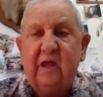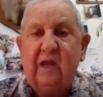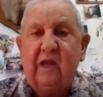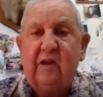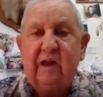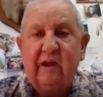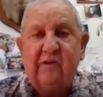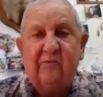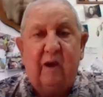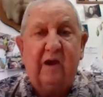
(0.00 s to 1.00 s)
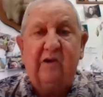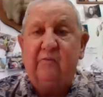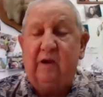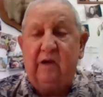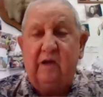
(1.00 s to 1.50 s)
And they catch about as
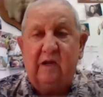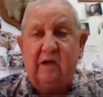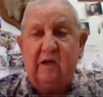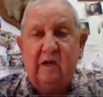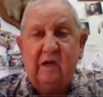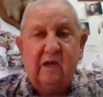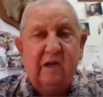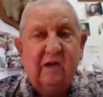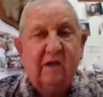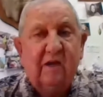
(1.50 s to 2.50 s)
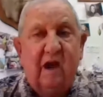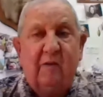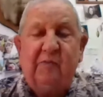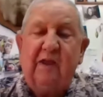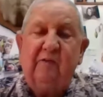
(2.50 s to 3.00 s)
many,
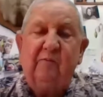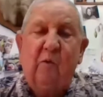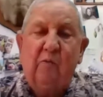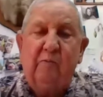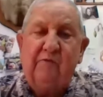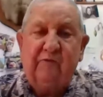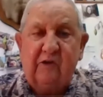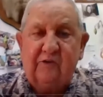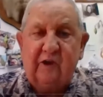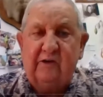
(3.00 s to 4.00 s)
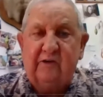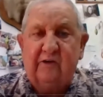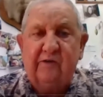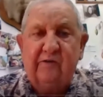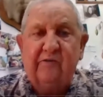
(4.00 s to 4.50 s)
I'm thinking more big fish
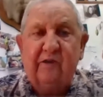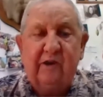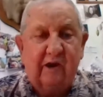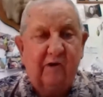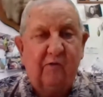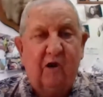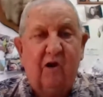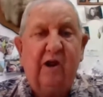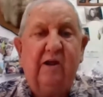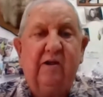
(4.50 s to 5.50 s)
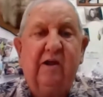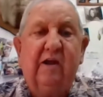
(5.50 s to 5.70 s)
later than they do early.